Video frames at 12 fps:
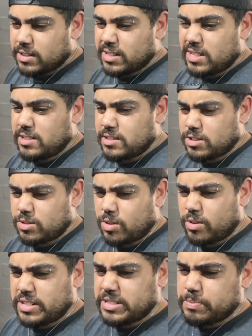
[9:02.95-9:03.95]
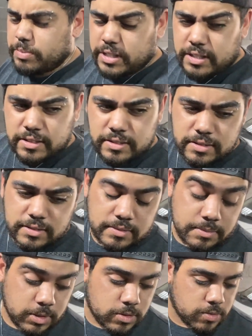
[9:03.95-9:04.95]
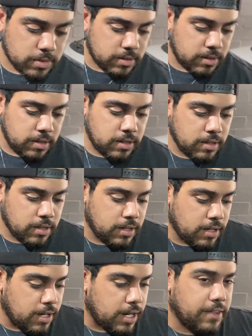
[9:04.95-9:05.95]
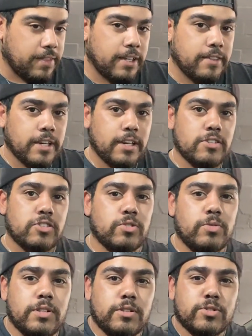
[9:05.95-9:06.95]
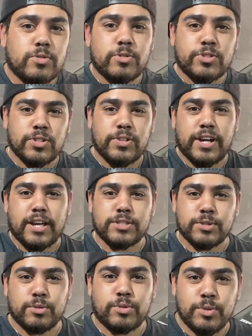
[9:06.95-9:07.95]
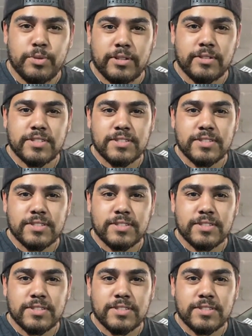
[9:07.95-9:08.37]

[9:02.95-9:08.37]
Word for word: I think it's an RSP. I'm mm. not hmm. sure. Right. And then there's Toodles also. You guys know Toodles.